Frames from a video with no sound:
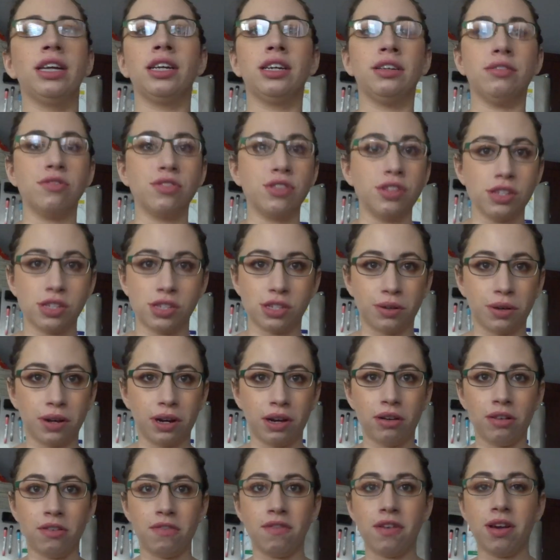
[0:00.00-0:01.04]
and I was just so
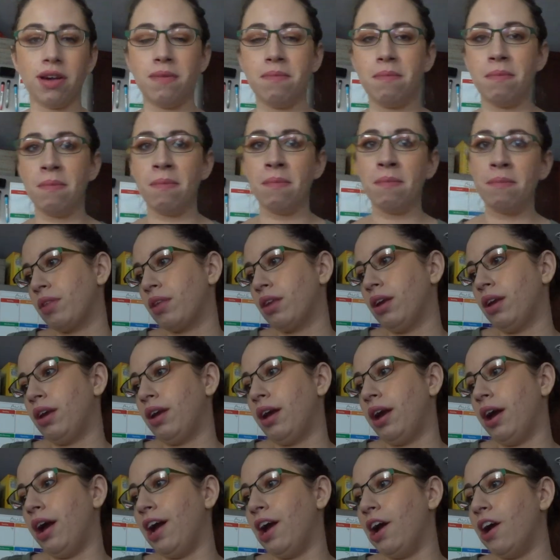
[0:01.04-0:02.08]
out of it.
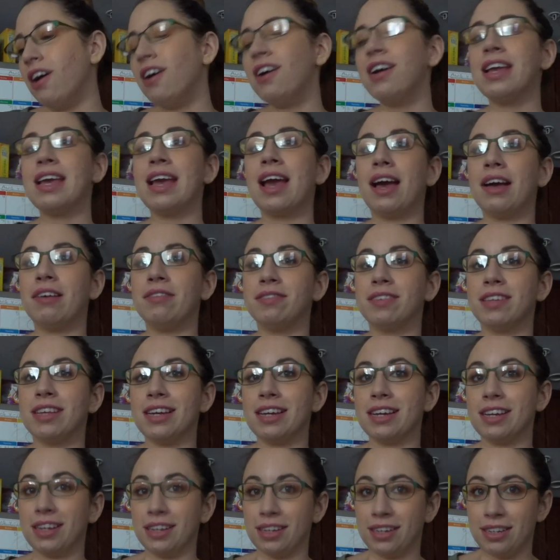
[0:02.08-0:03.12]
I already have
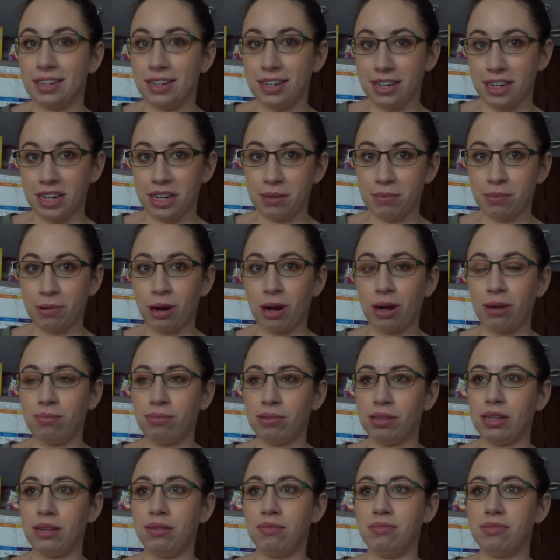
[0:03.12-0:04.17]
like knee
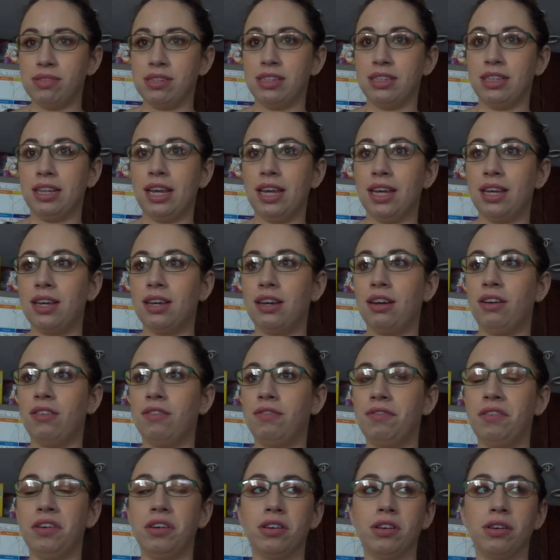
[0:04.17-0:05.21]
problems and like
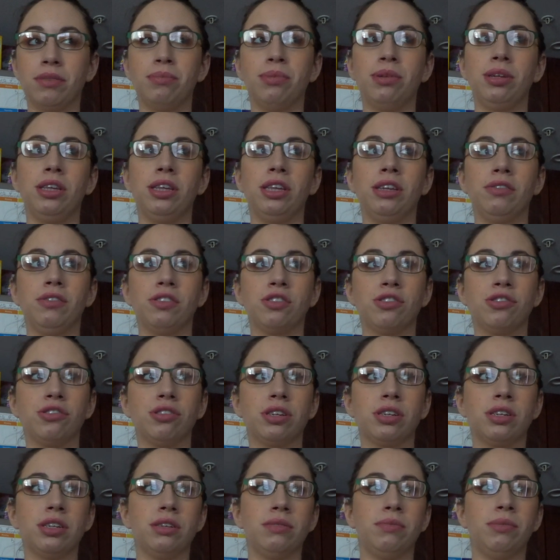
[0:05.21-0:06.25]
feel completely
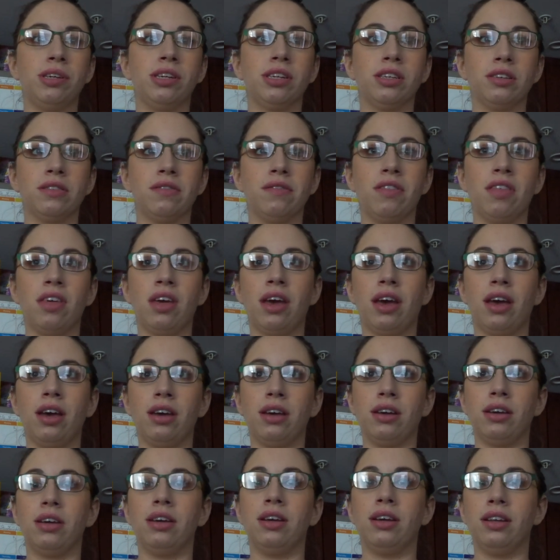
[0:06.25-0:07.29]
restricted because of
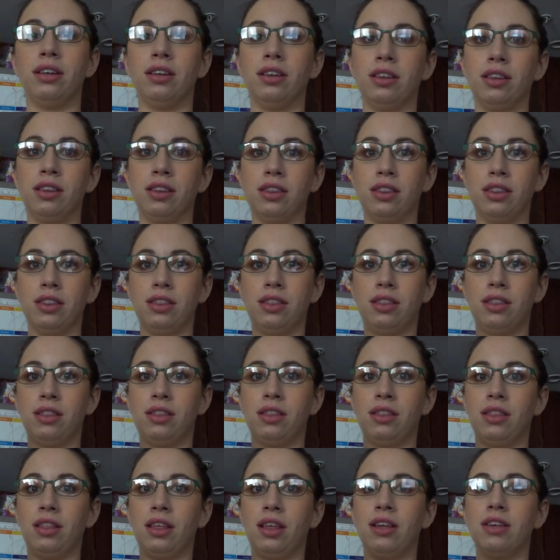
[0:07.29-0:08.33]
that. And
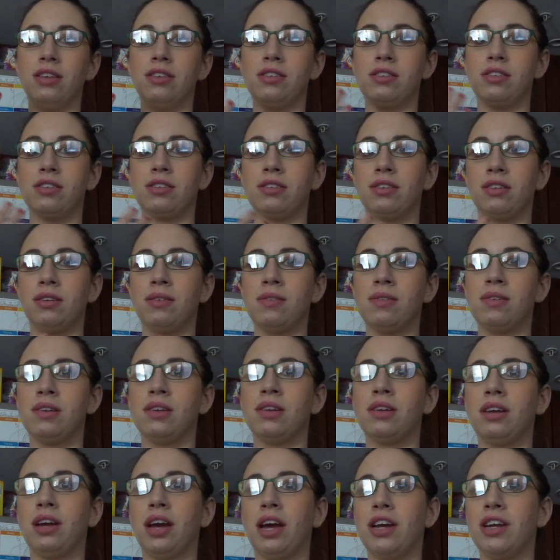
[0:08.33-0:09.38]
this,
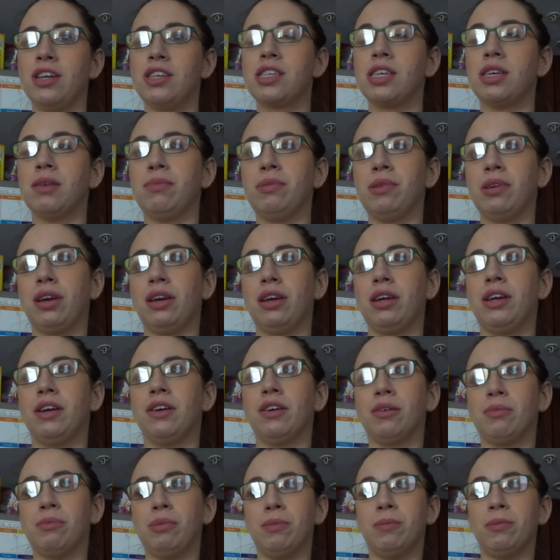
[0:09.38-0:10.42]
I just keep
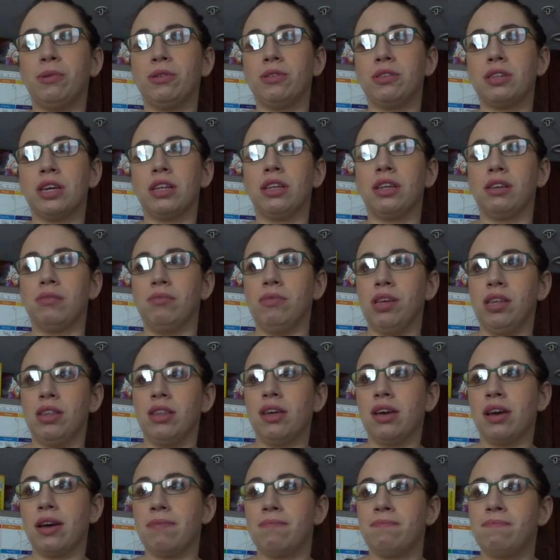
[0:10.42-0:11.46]
hearing people telling me
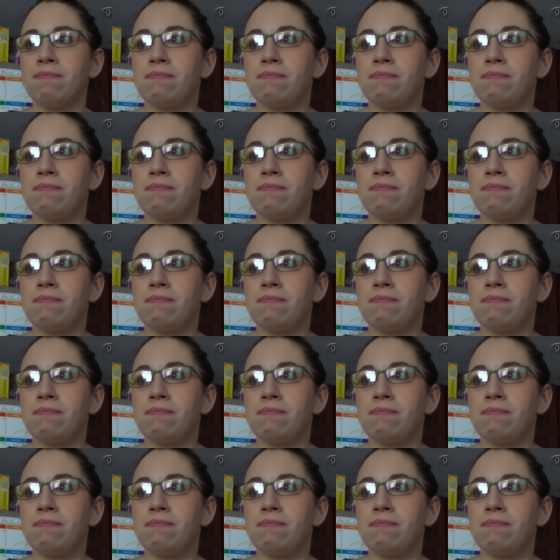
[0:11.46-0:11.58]
that,